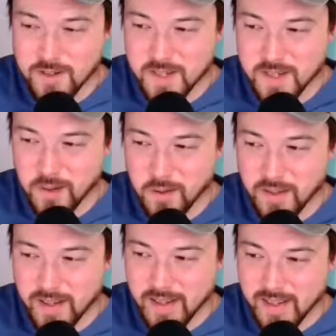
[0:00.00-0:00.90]
So
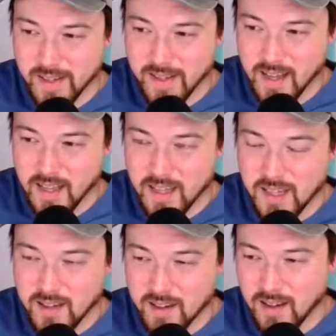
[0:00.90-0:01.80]
I
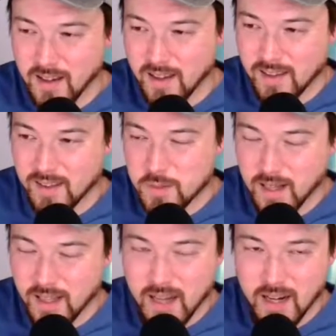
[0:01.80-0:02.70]
think there's been
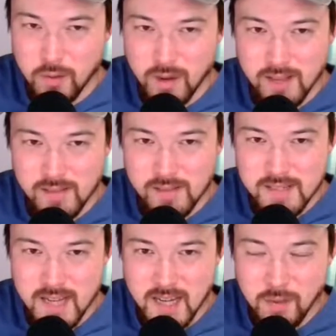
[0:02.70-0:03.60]
a lot of great
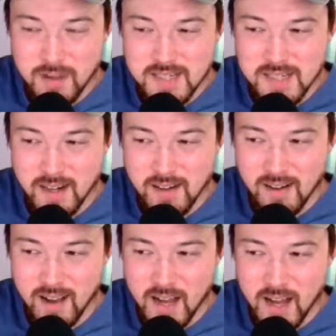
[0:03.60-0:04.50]
takeaways
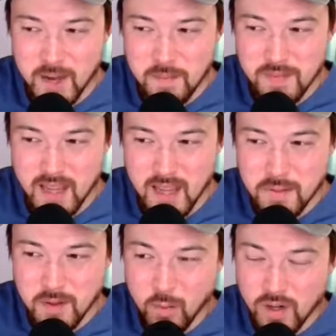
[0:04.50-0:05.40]
here. I
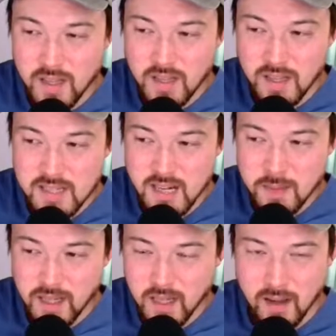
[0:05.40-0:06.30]
mean, one of the things that I'm
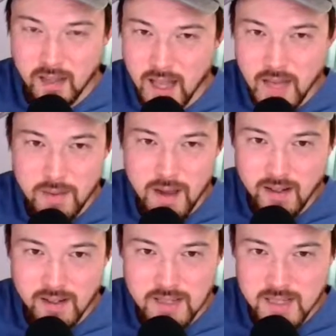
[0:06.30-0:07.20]
thinking a lot
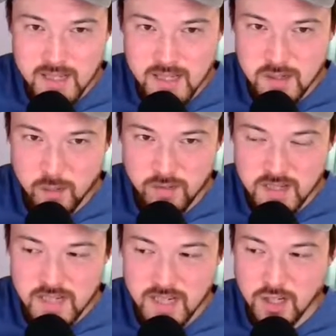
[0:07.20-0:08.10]
about is this sort of
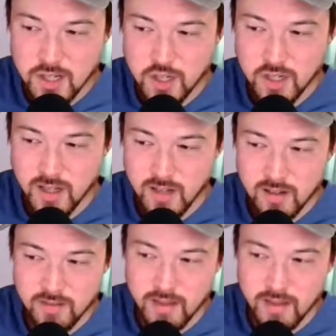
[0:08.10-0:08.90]
distinction of